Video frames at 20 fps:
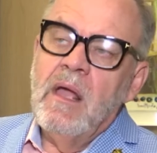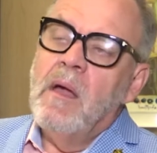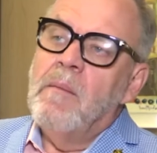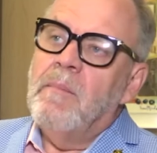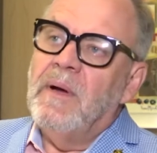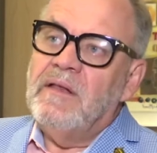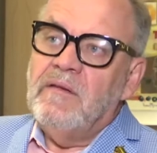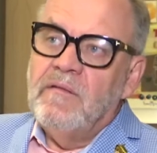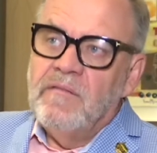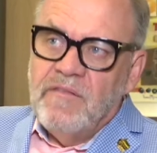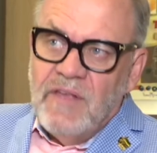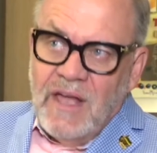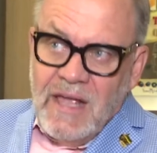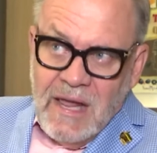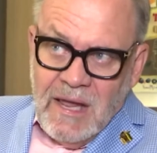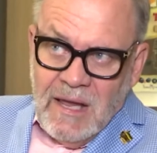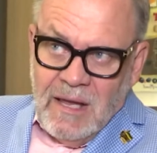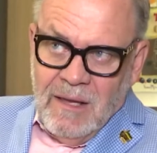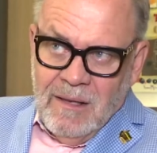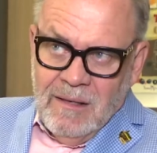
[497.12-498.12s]
But
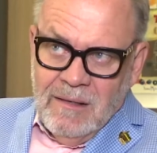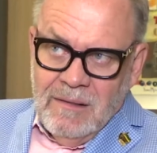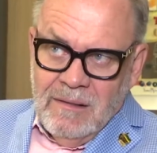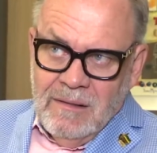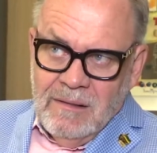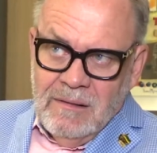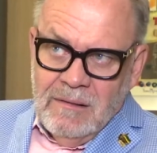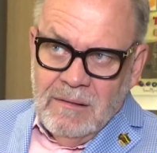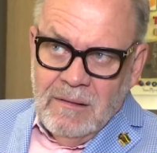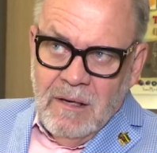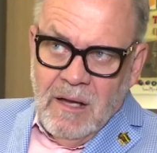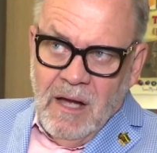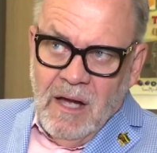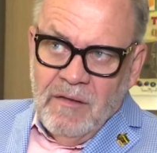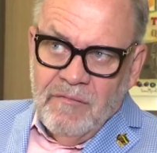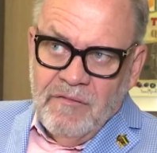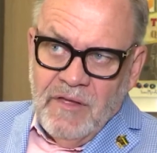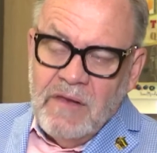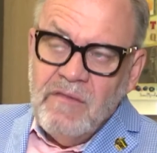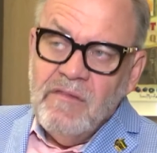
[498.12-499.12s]
they
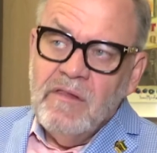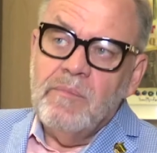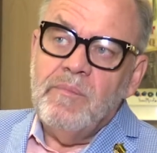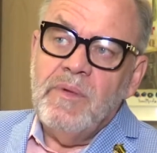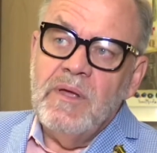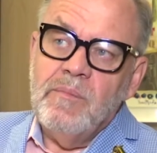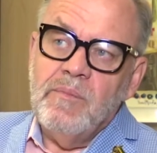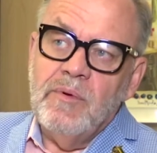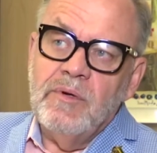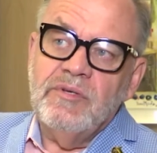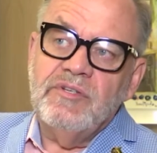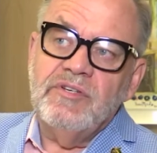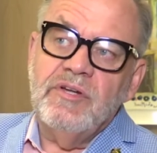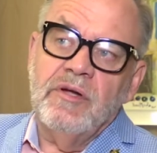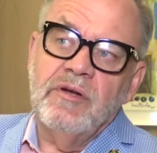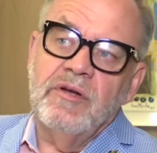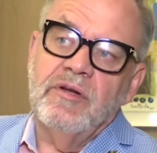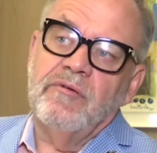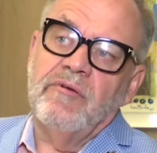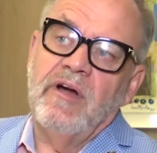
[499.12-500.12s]
are then the people who
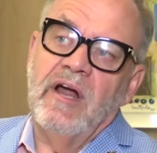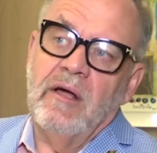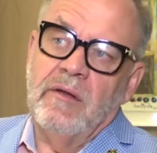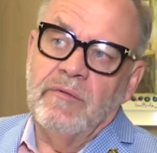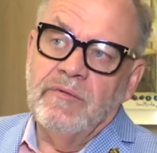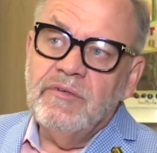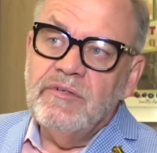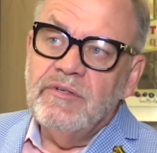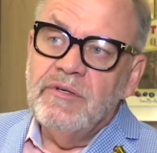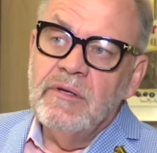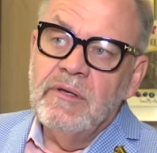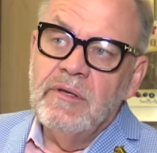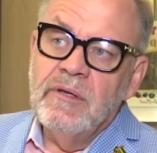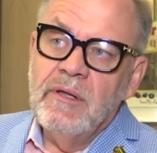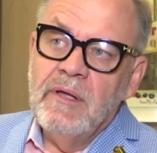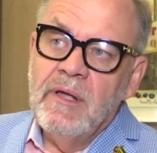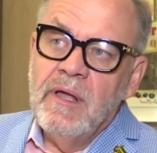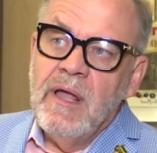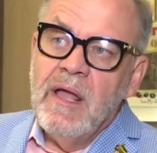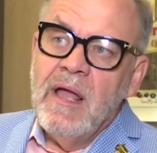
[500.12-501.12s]
turn around
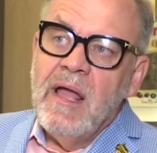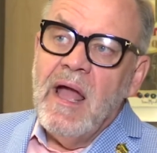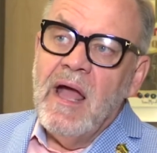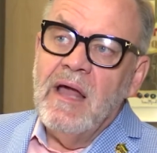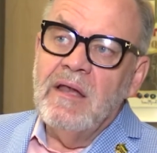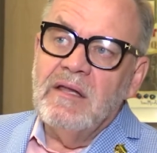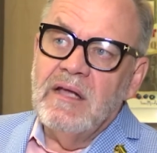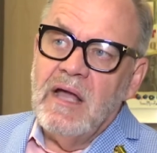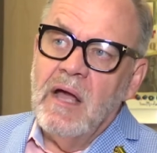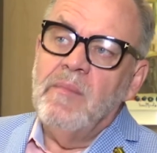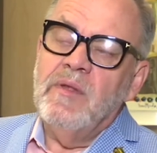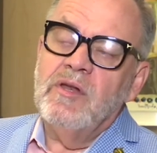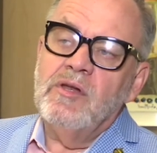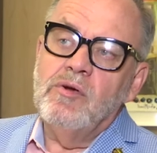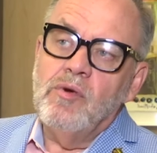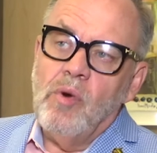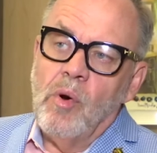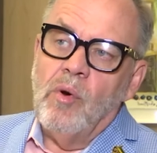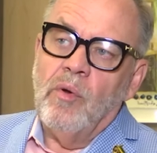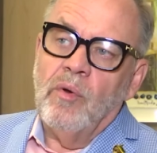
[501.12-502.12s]
and come and
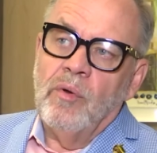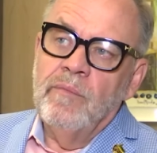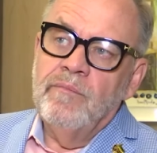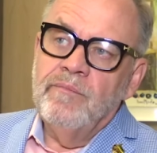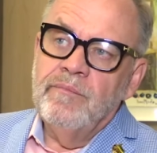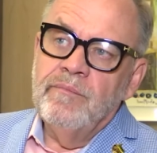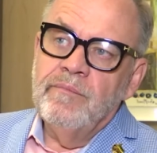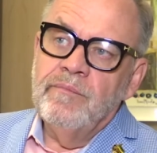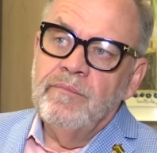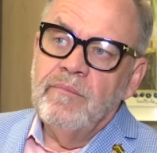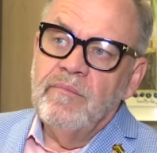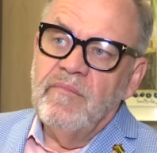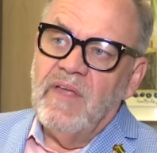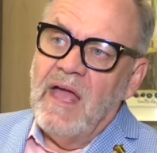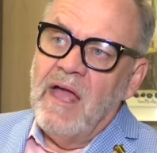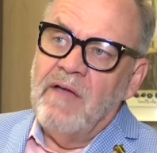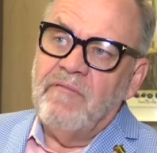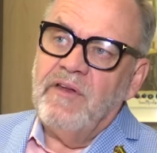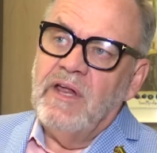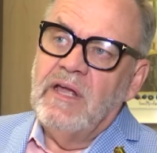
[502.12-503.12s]
call the
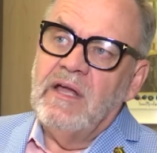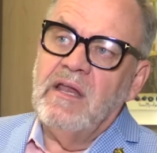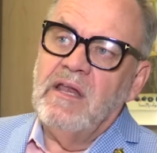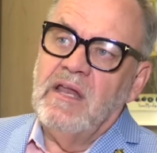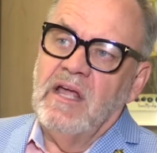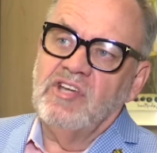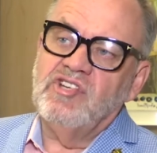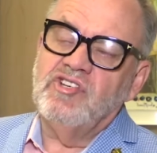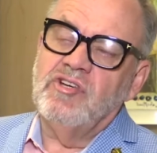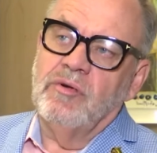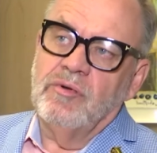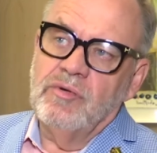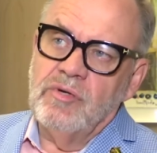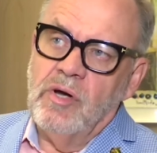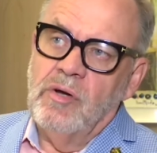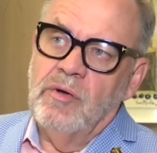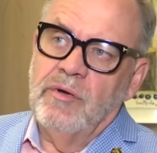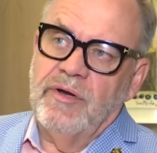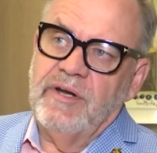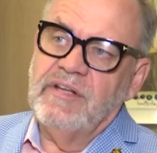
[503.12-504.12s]
African National
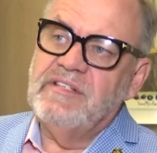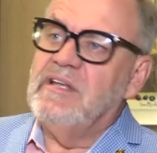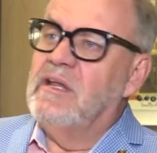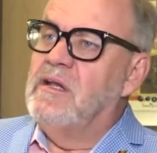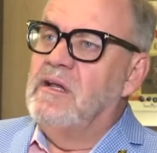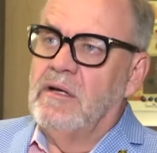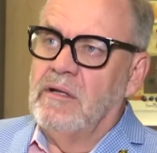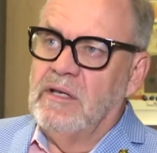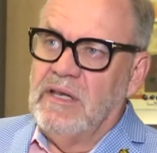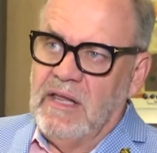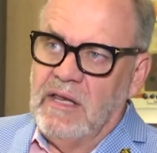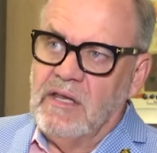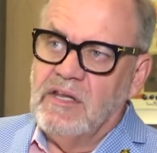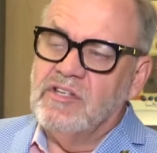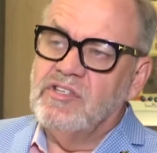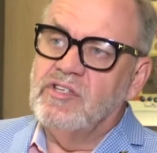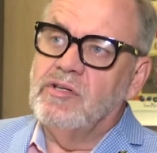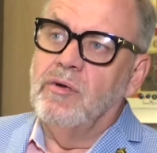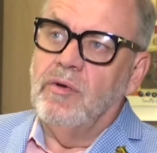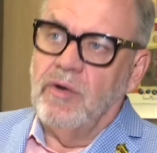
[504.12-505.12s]
Congress and our
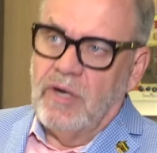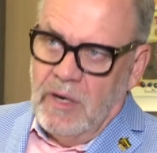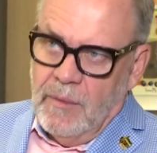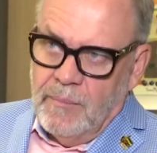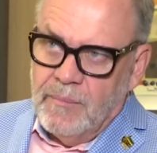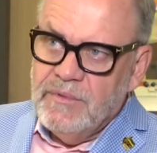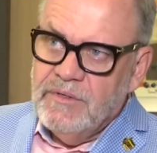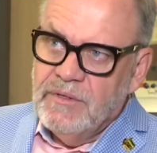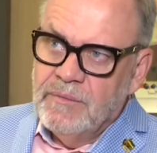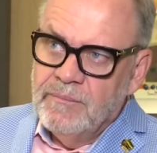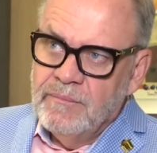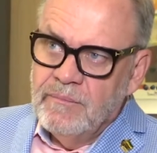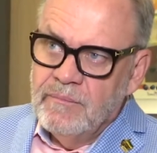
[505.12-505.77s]
leaders corrupt.